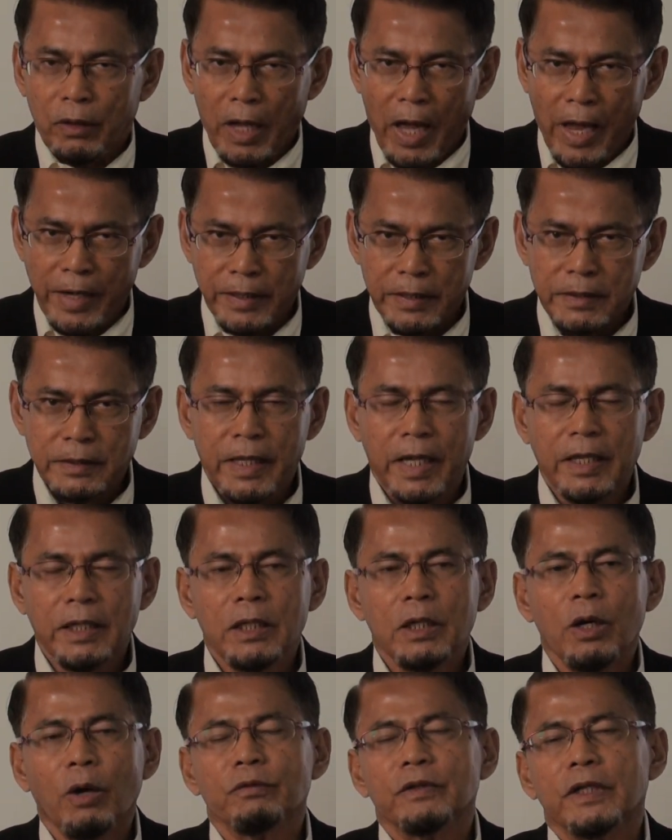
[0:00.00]

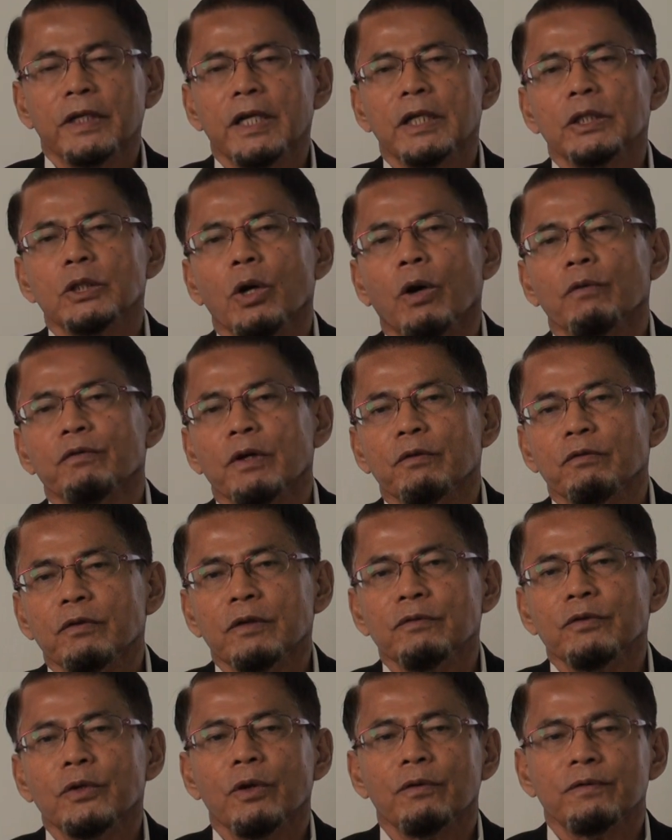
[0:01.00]
understanding of the nature of the
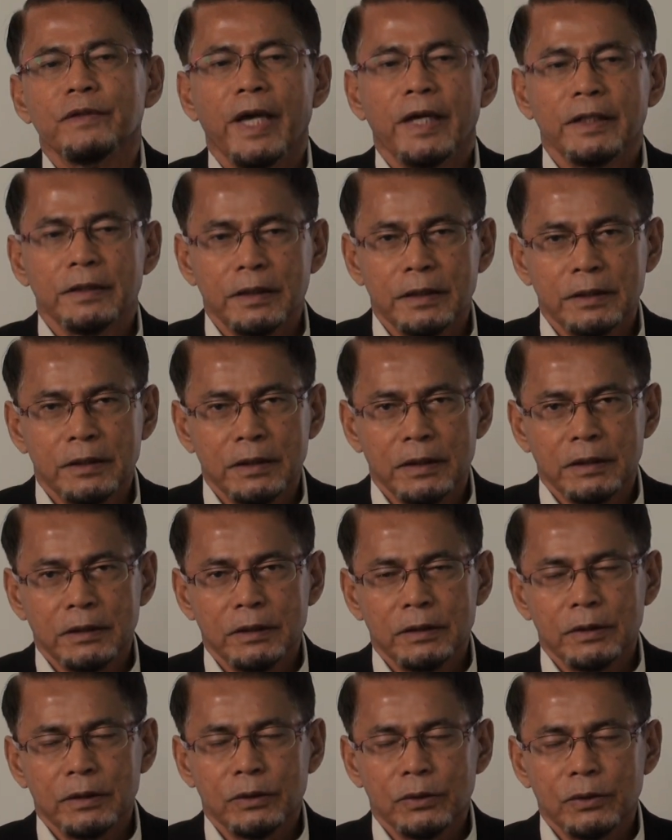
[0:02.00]
worldview of their existence.